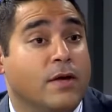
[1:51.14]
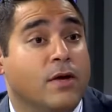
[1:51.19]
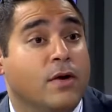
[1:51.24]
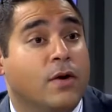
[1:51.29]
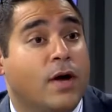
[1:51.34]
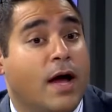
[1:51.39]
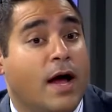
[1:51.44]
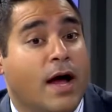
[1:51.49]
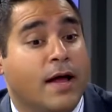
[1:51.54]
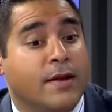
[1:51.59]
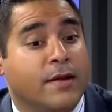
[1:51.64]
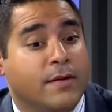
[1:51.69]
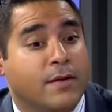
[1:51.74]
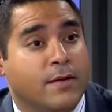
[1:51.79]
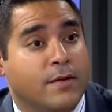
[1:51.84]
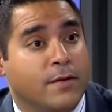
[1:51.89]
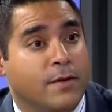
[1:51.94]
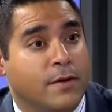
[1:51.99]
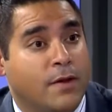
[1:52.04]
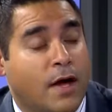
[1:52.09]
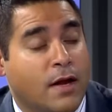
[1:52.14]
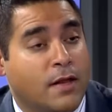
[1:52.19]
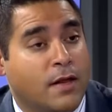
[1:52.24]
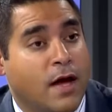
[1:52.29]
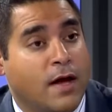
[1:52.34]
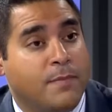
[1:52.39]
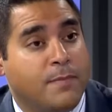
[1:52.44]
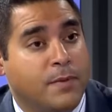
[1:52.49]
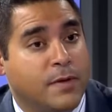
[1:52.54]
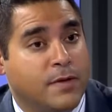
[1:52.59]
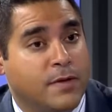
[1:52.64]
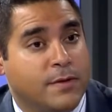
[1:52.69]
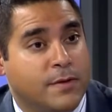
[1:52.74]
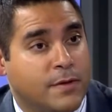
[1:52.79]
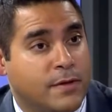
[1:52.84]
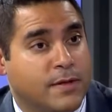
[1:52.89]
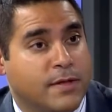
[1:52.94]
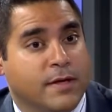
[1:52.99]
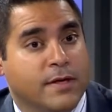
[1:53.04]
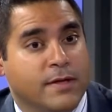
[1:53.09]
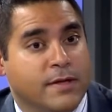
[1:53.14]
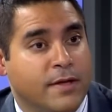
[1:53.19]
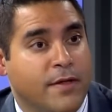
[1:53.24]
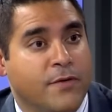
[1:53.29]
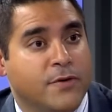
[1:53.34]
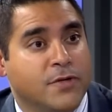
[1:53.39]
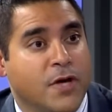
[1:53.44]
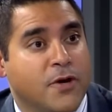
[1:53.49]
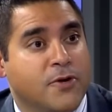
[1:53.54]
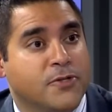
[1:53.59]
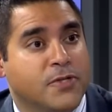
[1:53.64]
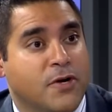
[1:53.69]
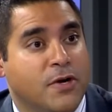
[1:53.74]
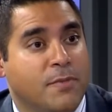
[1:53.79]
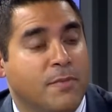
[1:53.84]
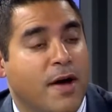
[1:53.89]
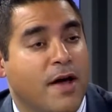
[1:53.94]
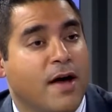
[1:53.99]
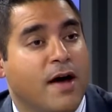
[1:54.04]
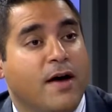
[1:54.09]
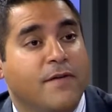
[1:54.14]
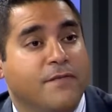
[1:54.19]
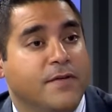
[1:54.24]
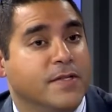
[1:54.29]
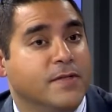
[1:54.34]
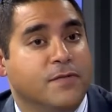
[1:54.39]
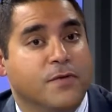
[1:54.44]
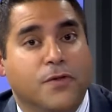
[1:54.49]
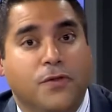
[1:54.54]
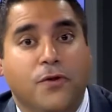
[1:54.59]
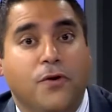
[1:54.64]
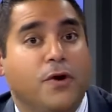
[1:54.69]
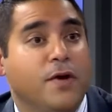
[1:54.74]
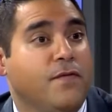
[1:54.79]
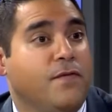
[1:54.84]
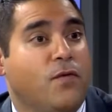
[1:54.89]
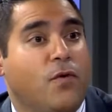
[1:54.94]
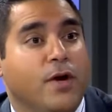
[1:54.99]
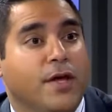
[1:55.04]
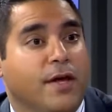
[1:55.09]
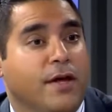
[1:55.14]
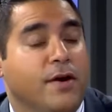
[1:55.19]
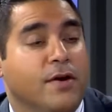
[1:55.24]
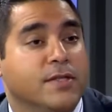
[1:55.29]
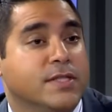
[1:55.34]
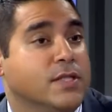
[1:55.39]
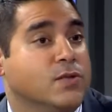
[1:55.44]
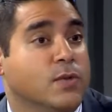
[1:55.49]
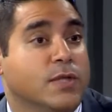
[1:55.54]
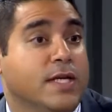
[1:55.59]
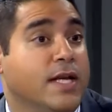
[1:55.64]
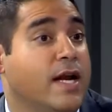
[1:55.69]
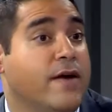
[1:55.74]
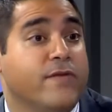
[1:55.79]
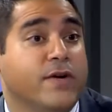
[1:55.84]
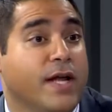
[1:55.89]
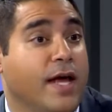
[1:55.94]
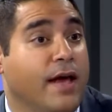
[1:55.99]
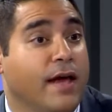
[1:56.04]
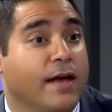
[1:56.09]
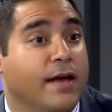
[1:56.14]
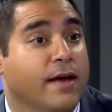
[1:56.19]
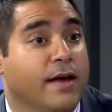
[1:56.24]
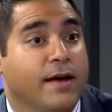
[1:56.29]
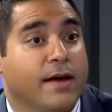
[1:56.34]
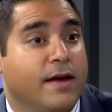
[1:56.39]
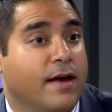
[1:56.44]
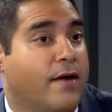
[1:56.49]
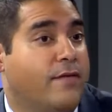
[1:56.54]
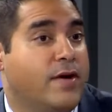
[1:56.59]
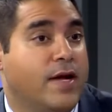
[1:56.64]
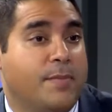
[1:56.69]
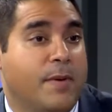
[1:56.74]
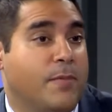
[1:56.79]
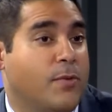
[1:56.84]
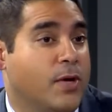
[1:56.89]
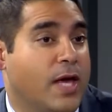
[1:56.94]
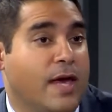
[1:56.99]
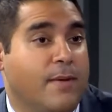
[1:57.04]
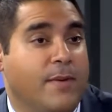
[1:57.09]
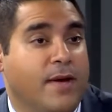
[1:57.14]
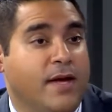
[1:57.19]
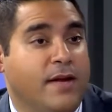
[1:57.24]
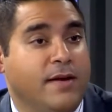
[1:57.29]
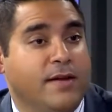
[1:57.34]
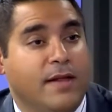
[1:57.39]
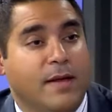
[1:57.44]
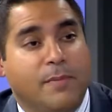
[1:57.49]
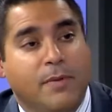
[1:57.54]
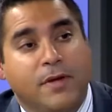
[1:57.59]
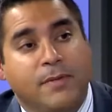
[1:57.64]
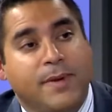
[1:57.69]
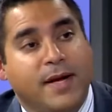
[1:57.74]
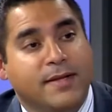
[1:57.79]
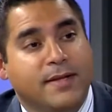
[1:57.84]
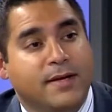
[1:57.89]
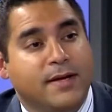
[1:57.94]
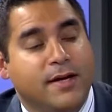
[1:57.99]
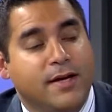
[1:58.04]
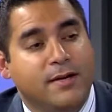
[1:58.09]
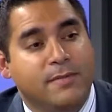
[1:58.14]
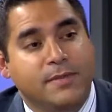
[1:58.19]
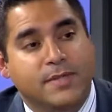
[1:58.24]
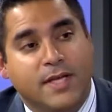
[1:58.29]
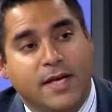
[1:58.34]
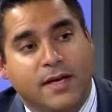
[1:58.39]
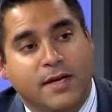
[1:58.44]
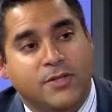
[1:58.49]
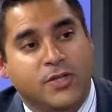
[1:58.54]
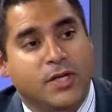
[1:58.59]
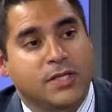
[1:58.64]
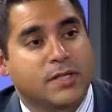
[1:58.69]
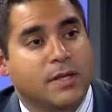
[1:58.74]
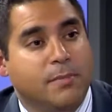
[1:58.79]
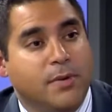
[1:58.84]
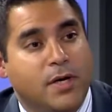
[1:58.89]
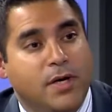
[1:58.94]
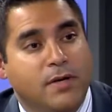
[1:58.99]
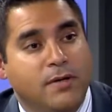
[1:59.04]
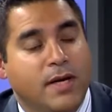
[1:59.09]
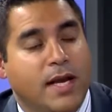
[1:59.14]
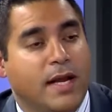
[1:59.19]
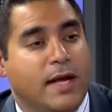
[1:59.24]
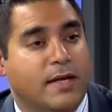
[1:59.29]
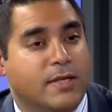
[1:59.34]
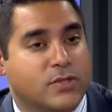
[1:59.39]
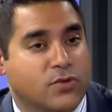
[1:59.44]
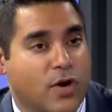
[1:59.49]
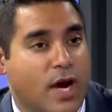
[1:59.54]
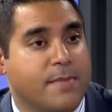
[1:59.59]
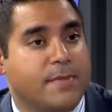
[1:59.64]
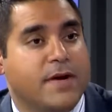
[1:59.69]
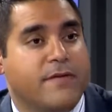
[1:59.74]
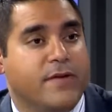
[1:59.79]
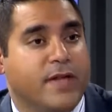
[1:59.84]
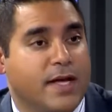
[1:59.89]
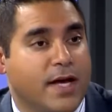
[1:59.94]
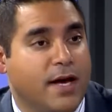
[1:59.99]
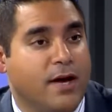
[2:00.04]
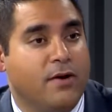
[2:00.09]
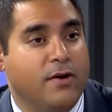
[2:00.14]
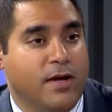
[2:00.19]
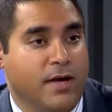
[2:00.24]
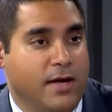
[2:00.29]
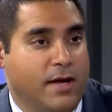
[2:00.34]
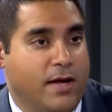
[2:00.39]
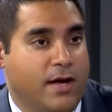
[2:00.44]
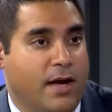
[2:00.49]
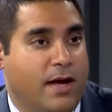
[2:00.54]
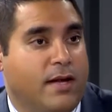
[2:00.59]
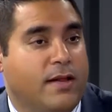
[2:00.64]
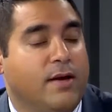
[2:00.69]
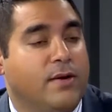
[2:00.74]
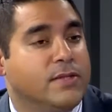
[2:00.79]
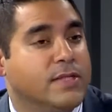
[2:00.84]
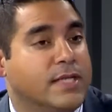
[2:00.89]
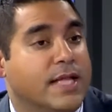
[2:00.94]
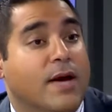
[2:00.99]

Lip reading: You know, a lot of the other doctors that are in my office, for 30, 40 years, that's what they did every day. Every day people came in, they peeled back the gums, they adjust the bone, they scraped everything out and closed it.